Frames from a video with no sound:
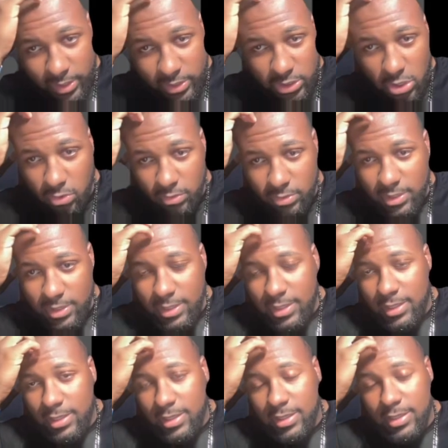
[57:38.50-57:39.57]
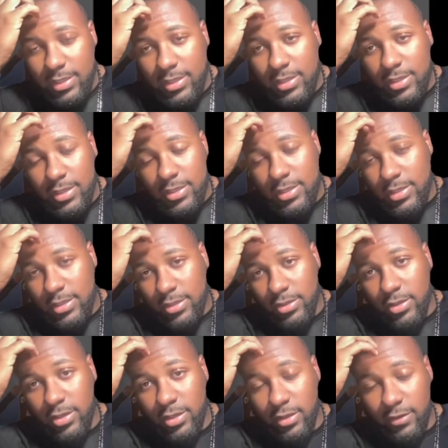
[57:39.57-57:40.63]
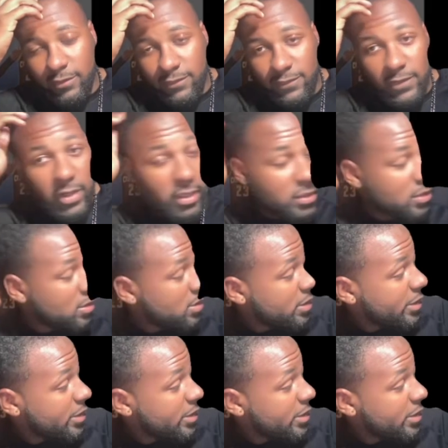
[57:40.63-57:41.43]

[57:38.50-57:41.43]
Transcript: don't. Oh fuck.